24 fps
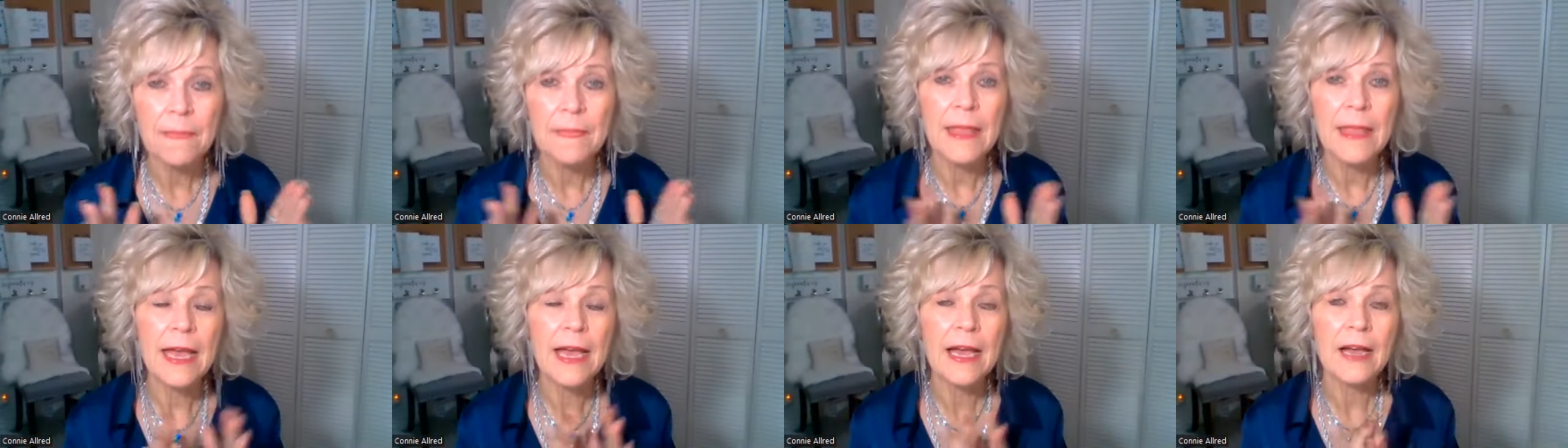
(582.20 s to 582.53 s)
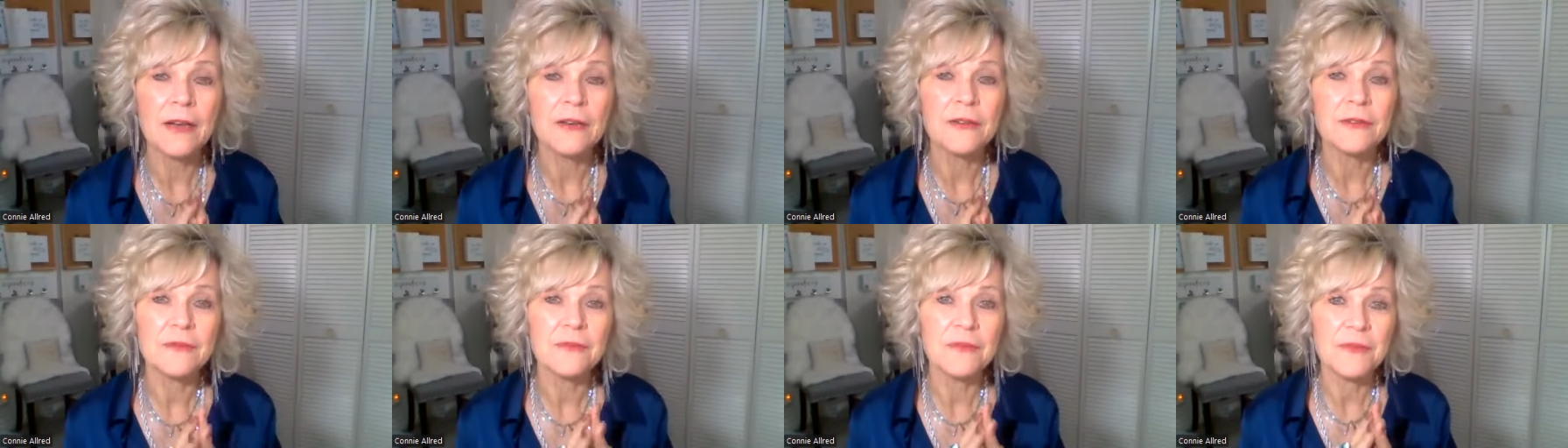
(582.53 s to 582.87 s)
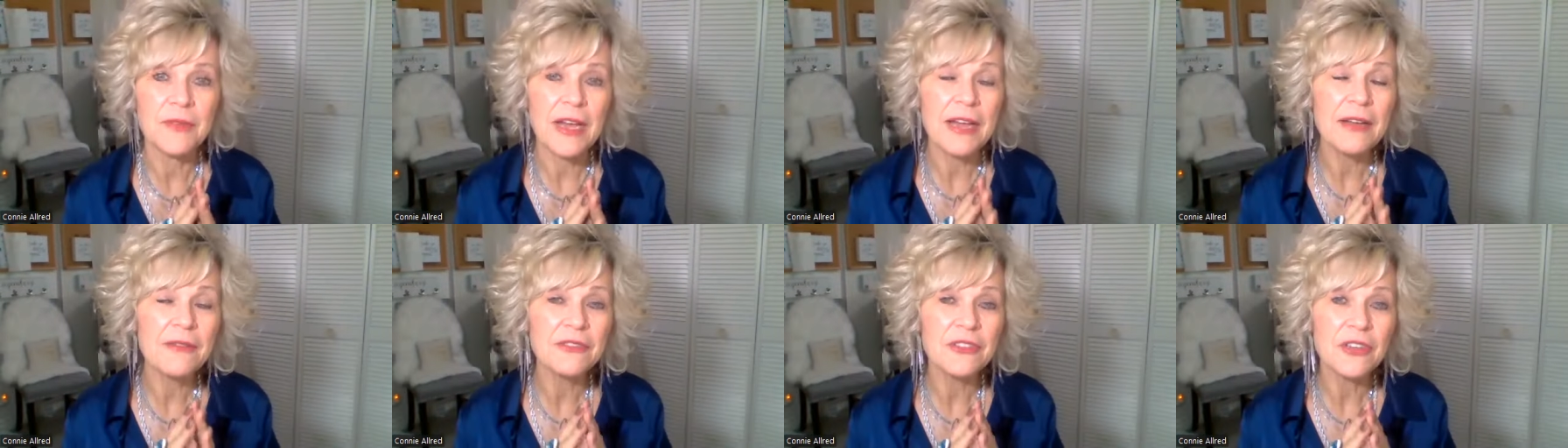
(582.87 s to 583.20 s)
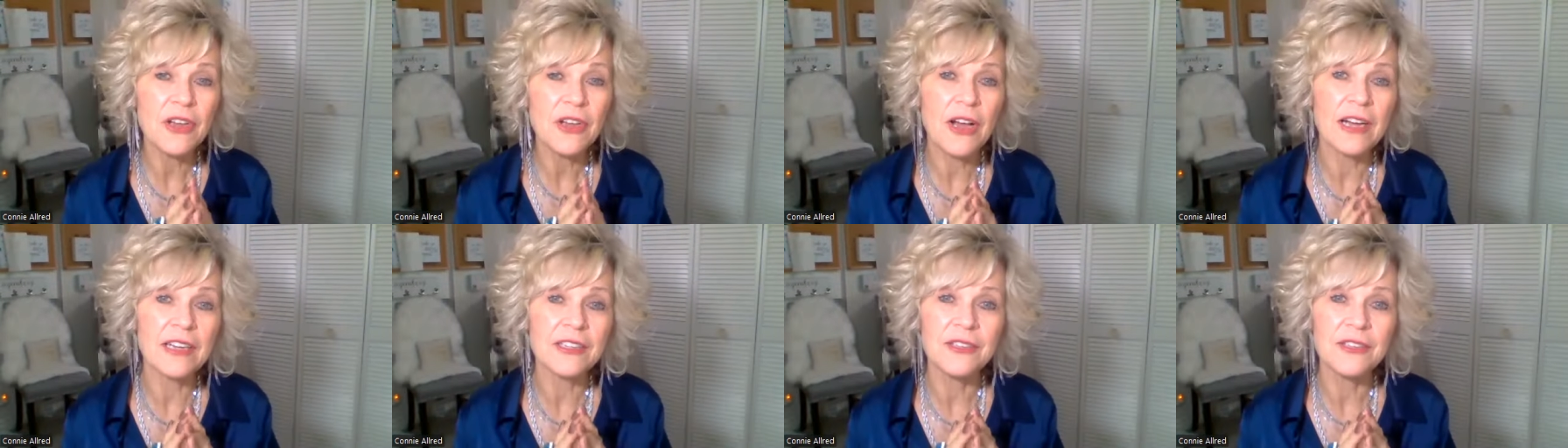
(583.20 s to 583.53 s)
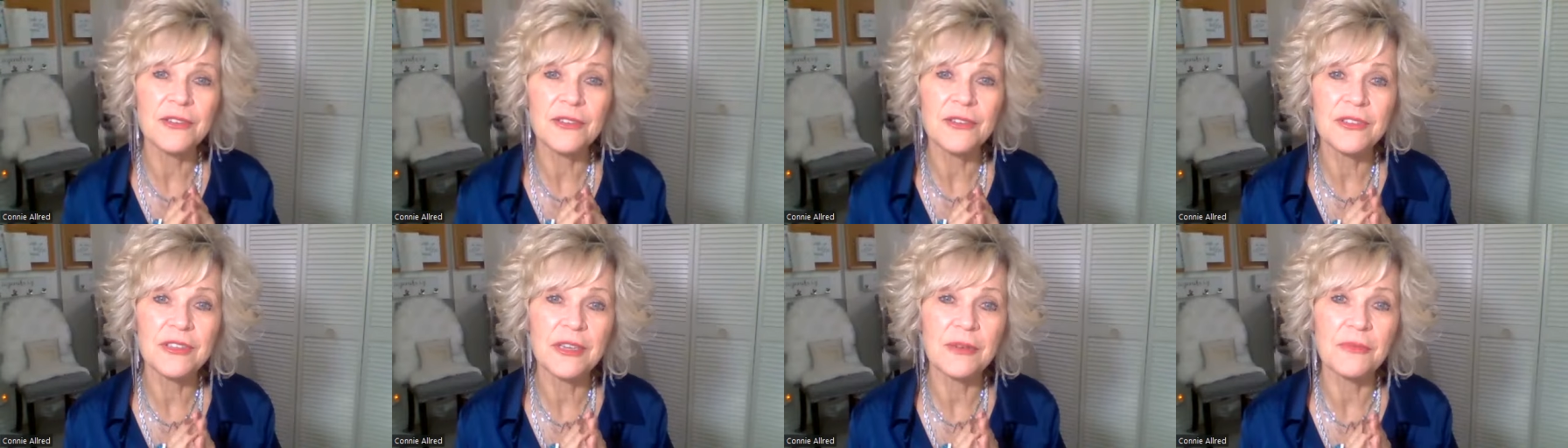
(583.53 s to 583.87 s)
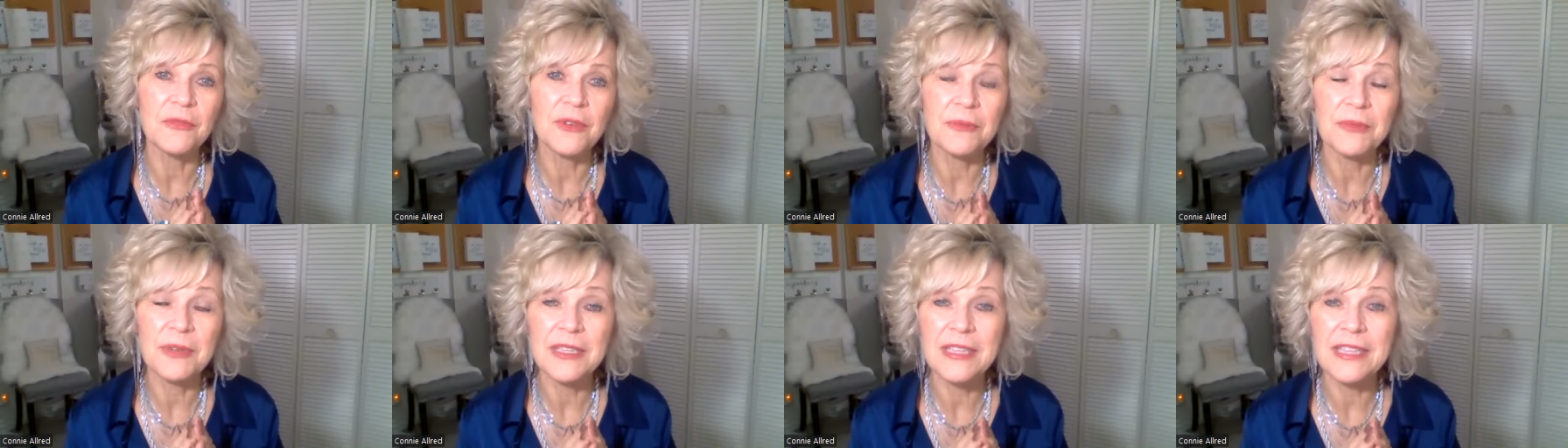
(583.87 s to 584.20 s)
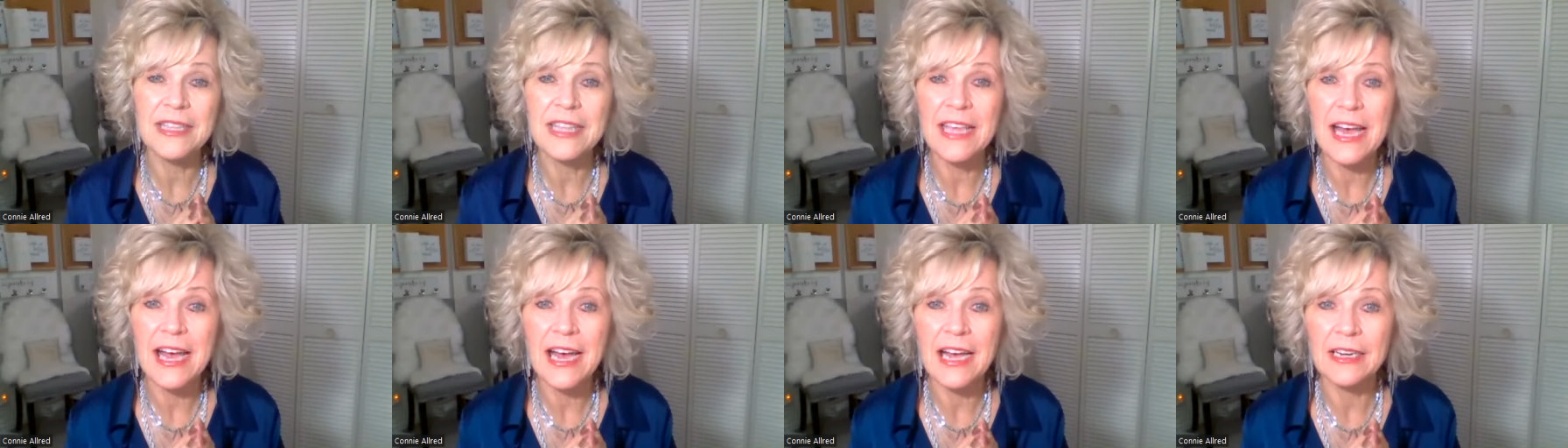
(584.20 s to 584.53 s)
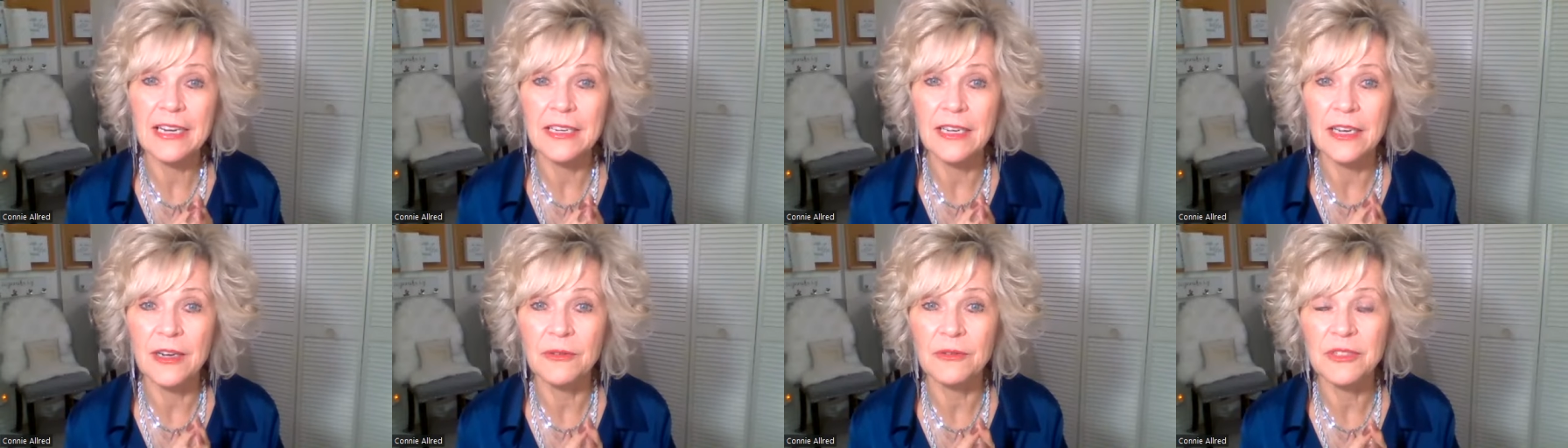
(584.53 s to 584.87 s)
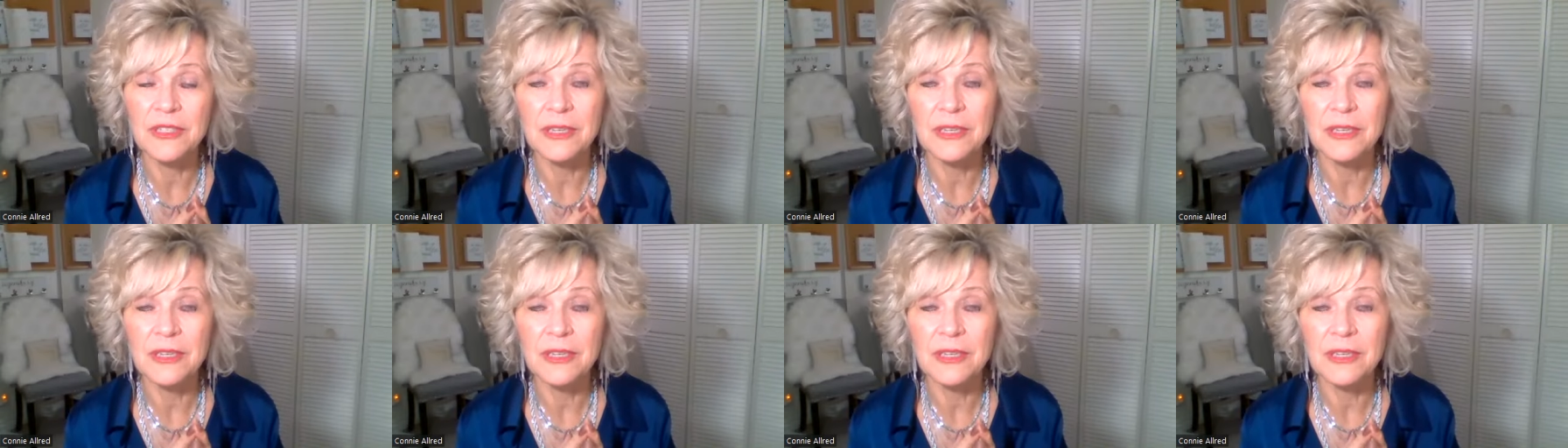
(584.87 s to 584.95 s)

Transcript: now i've talked to some women that uh,